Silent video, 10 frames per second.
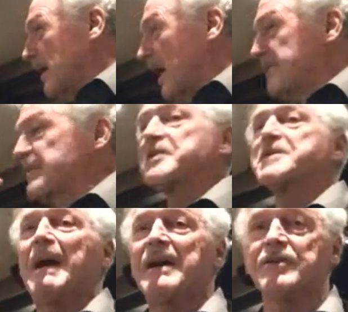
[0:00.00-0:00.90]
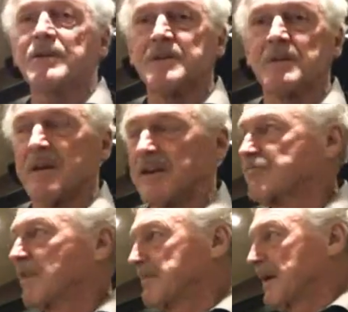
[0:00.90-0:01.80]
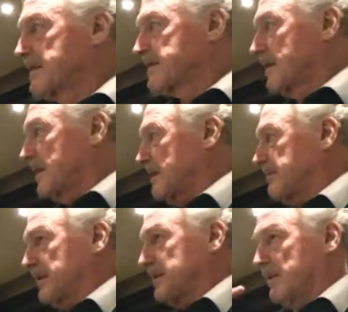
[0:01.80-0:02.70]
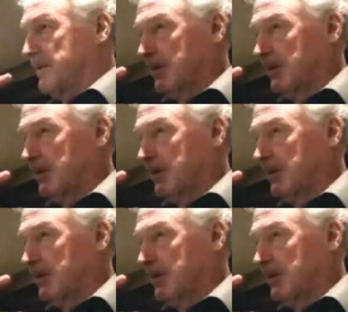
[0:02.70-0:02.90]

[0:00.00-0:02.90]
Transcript: the dispatch system is run by the city, but